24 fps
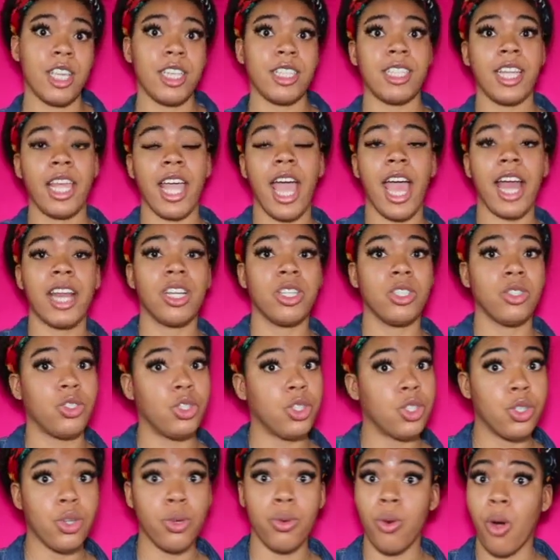things they had to
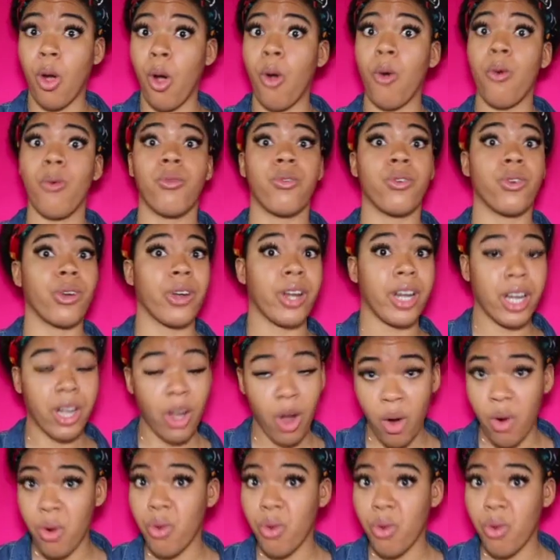do over and